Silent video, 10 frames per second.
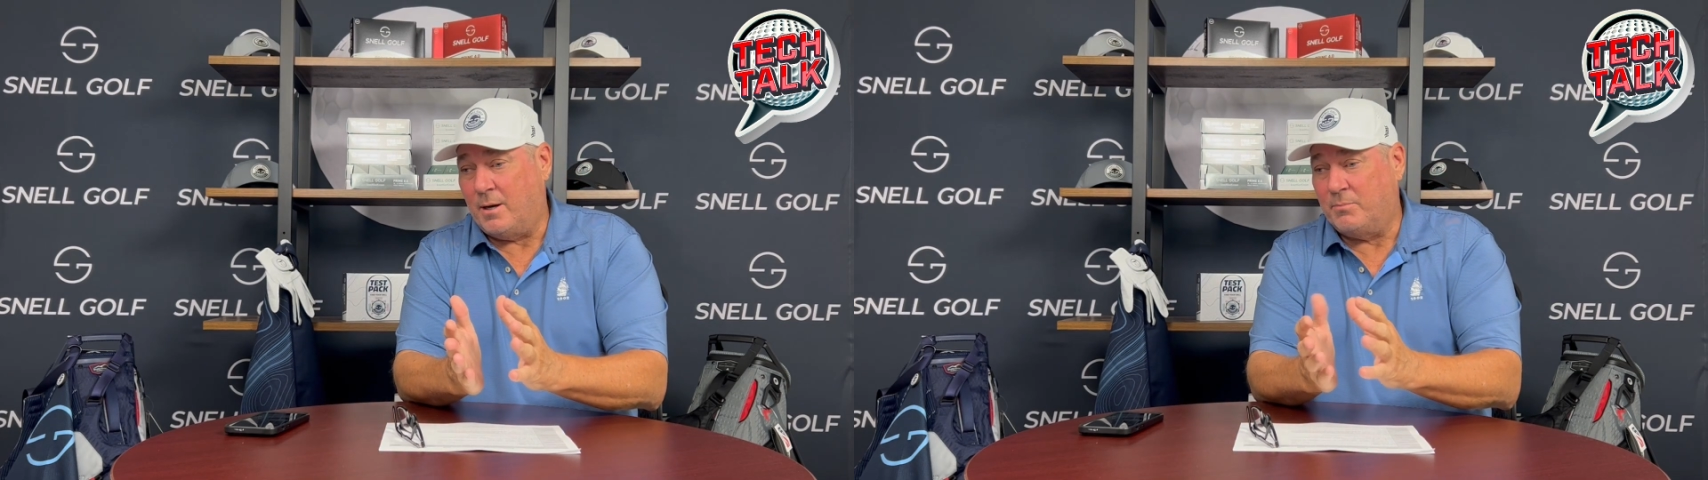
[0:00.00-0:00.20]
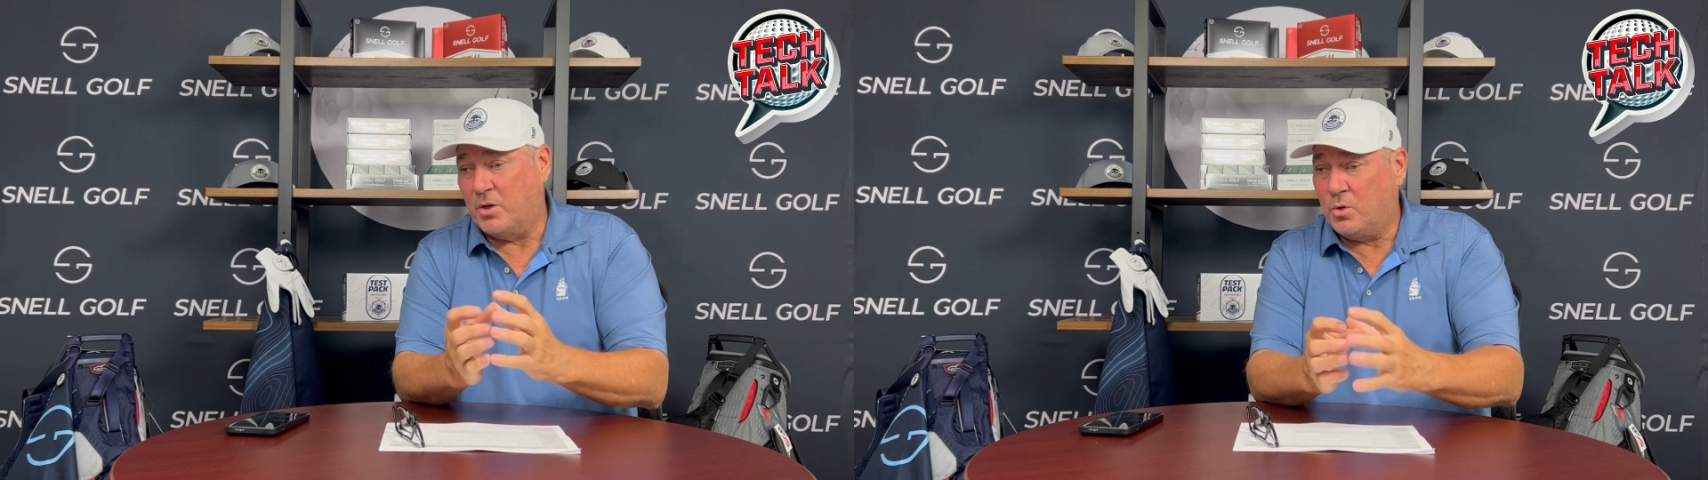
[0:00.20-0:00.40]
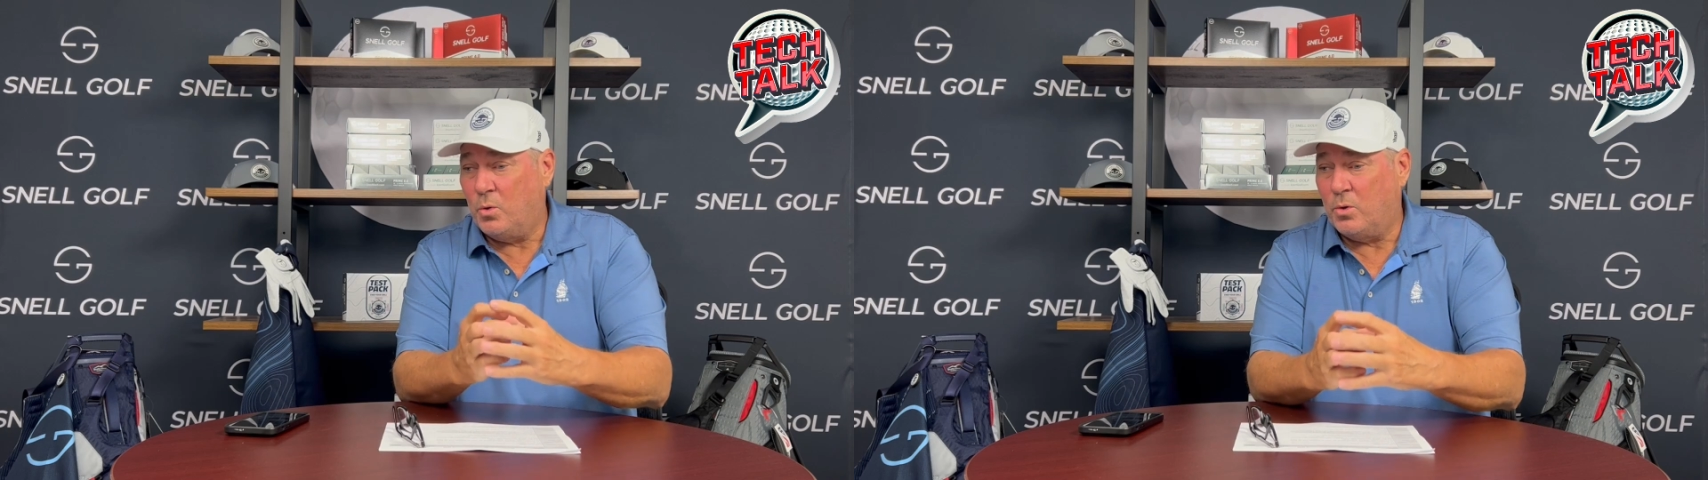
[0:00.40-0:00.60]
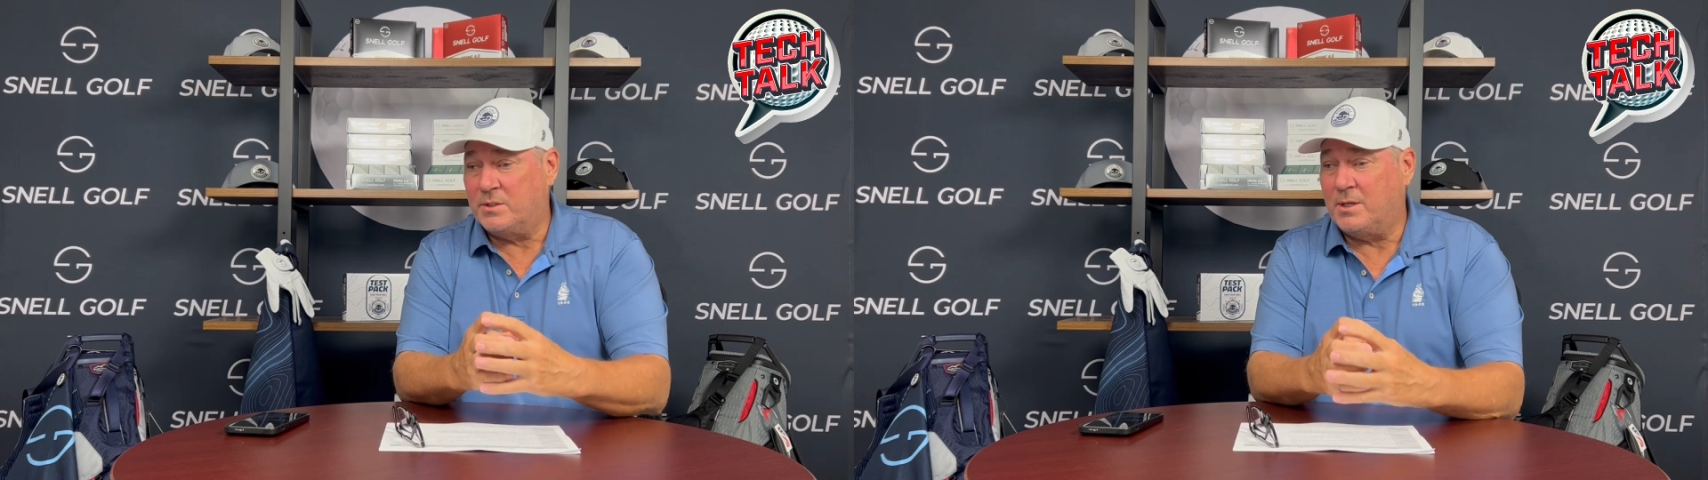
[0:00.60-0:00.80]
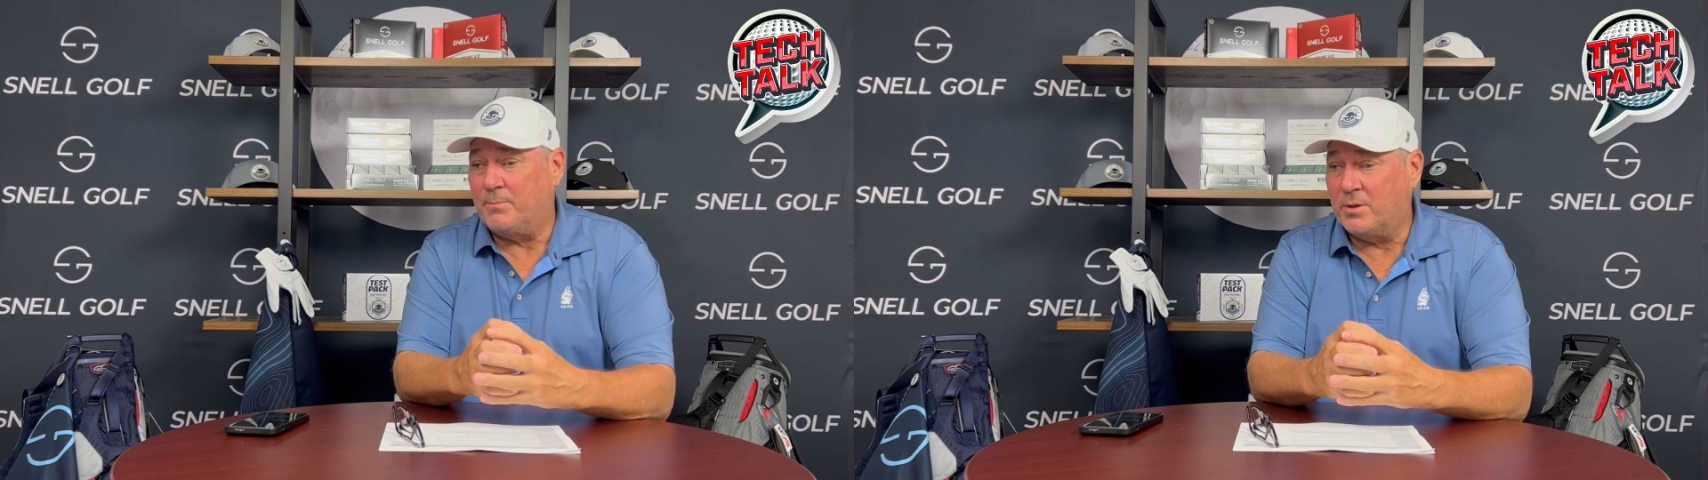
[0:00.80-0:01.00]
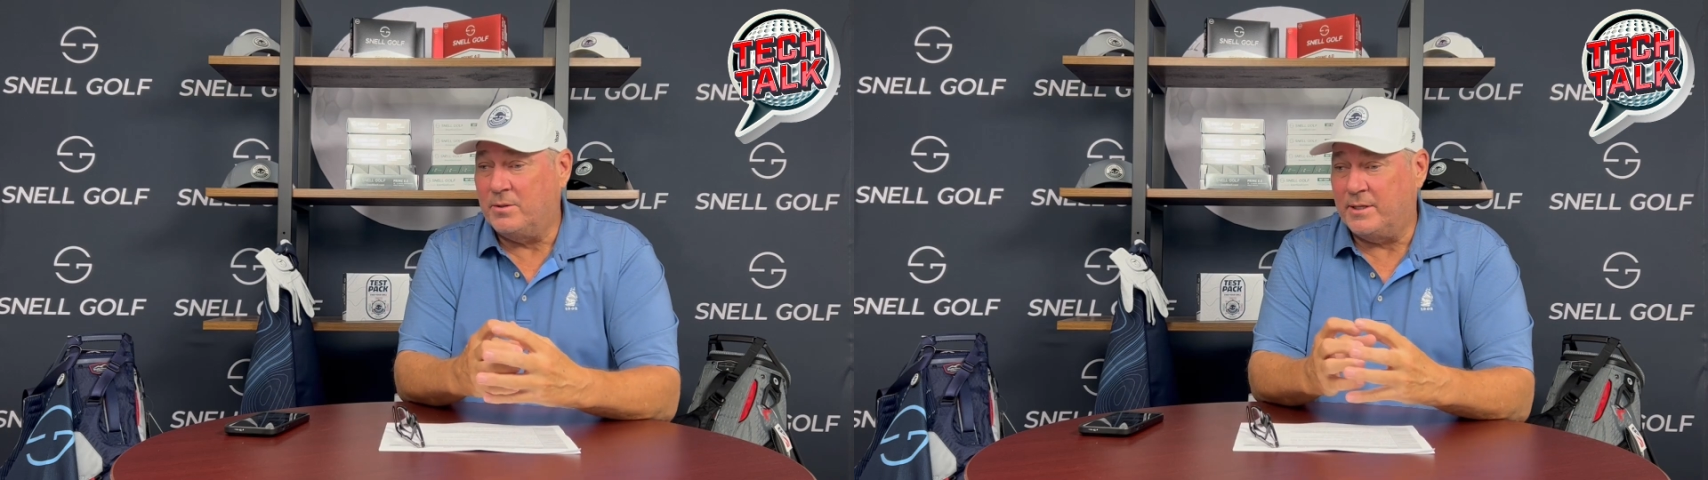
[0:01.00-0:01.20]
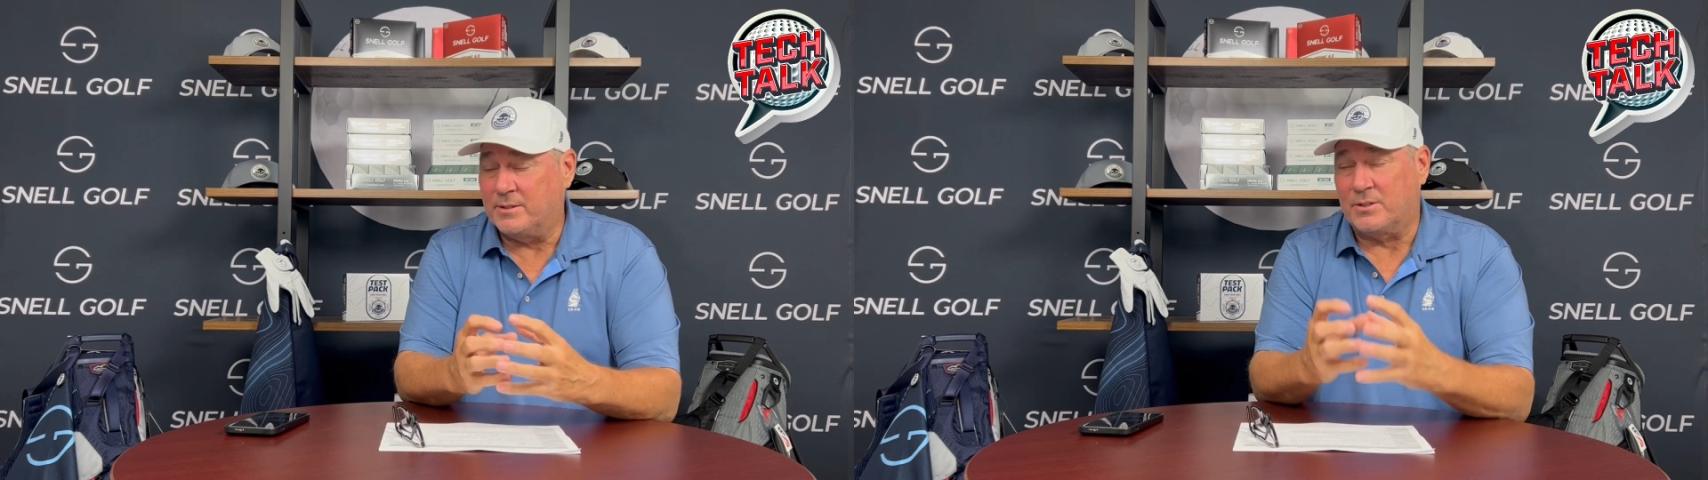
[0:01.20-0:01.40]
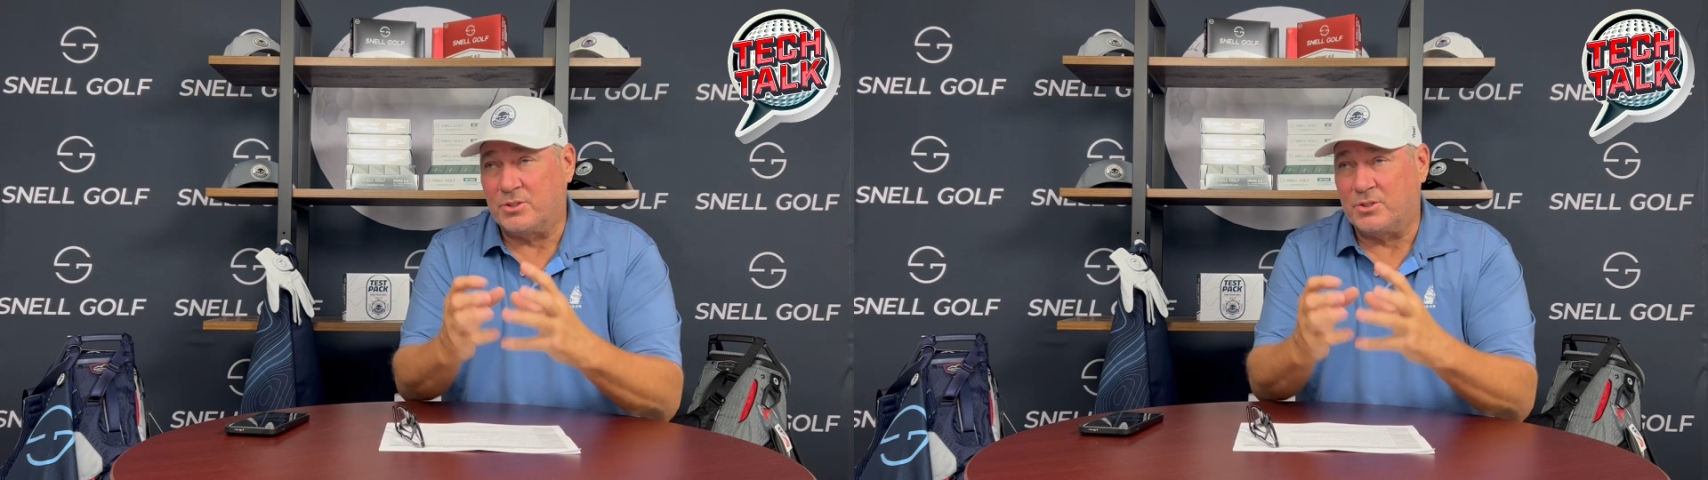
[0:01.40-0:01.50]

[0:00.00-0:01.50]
The core typically is a